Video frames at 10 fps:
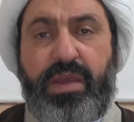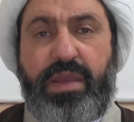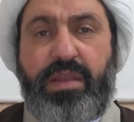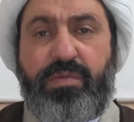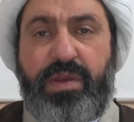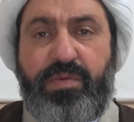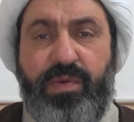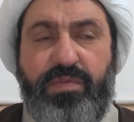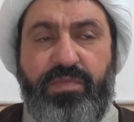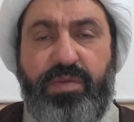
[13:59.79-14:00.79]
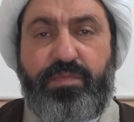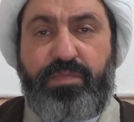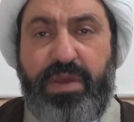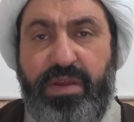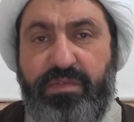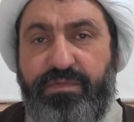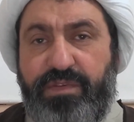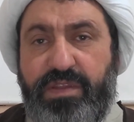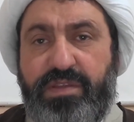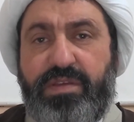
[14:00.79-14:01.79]
Anyway, when we
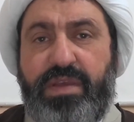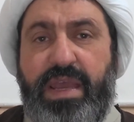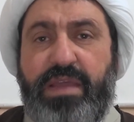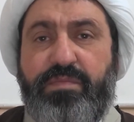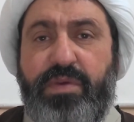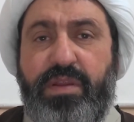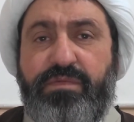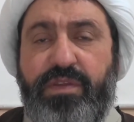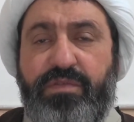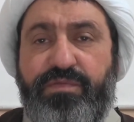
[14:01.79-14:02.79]
benefit and benefit